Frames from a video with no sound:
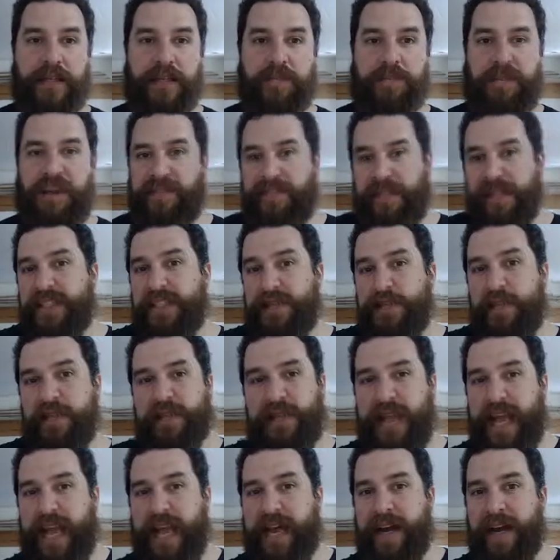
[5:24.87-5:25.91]
My friends won't
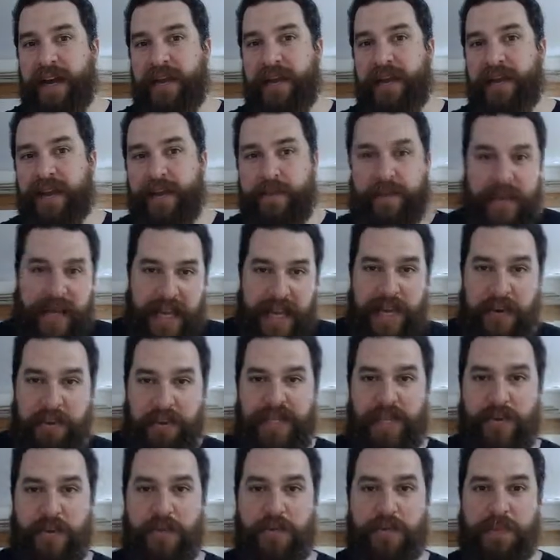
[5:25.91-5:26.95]
care, and my
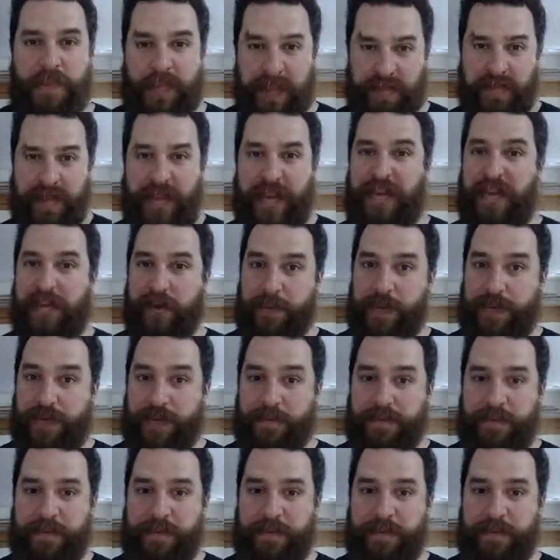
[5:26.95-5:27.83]
enemies won't believe it anyway.